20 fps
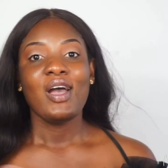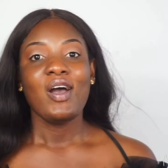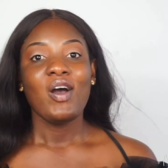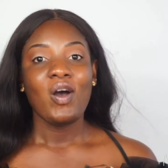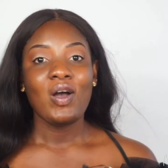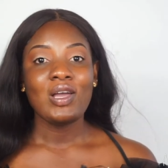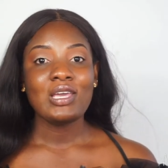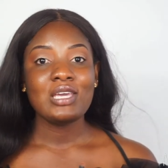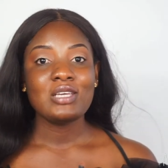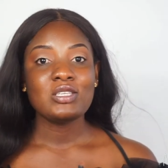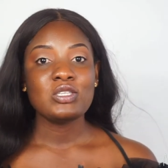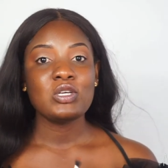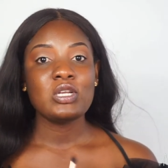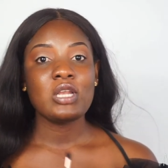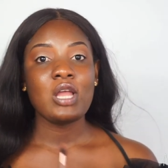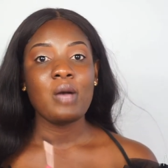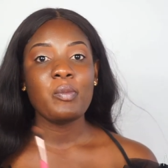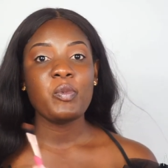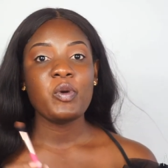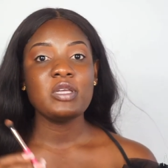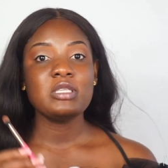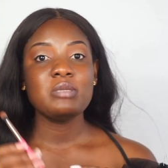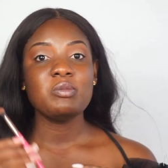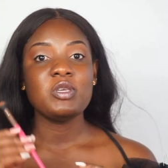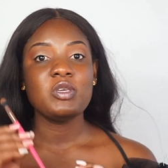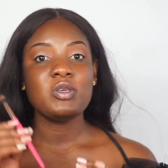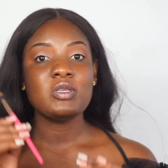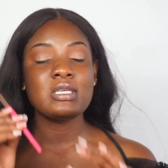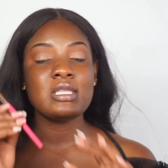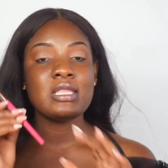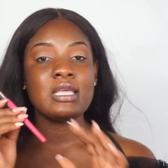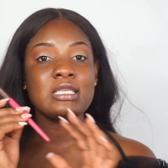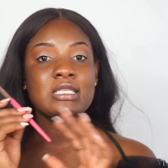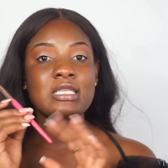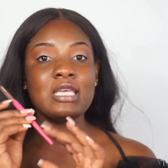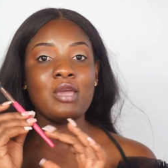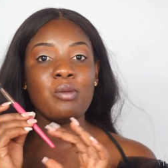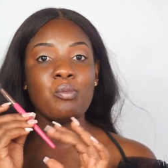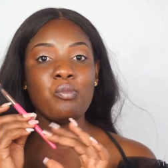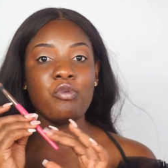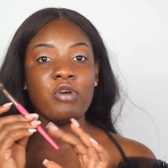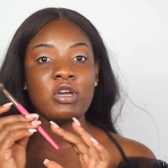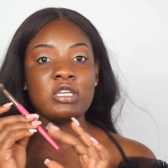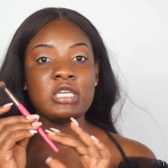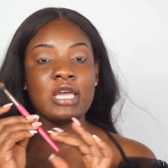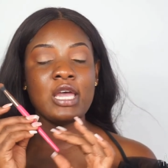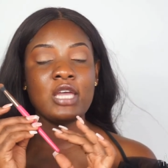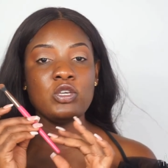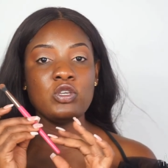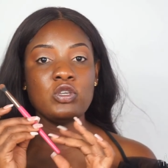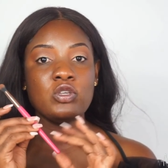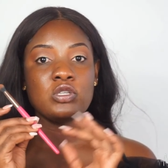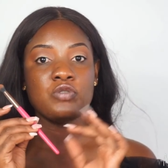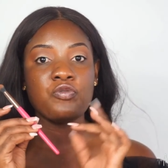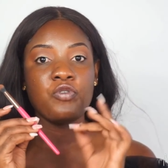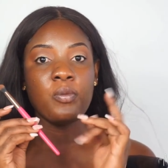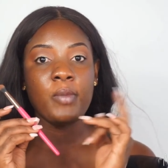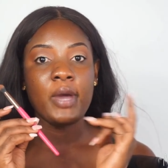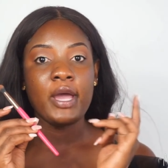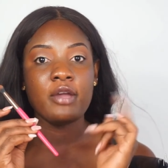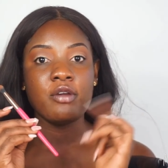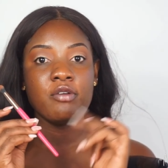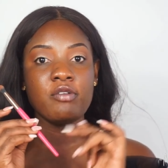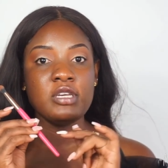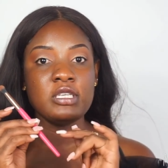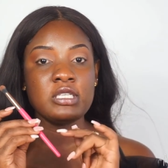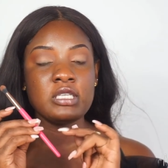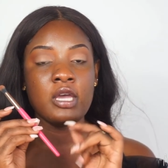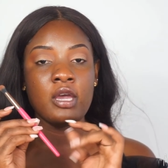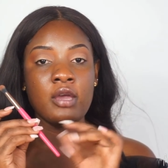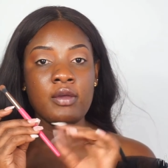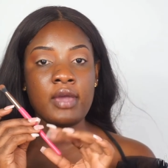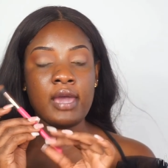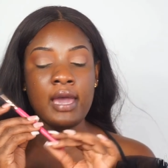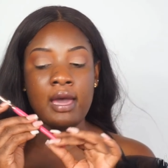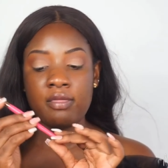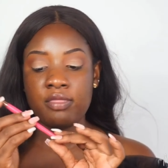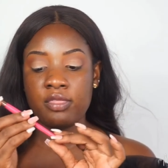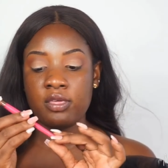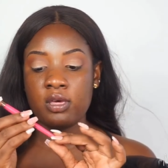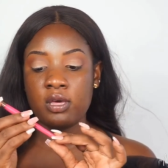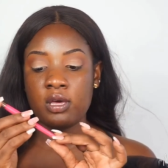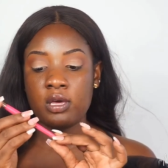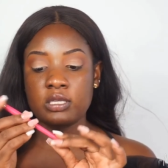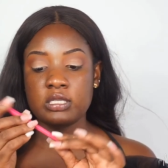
Okay, so now I'm going to be using the same brush I used for my crease area, the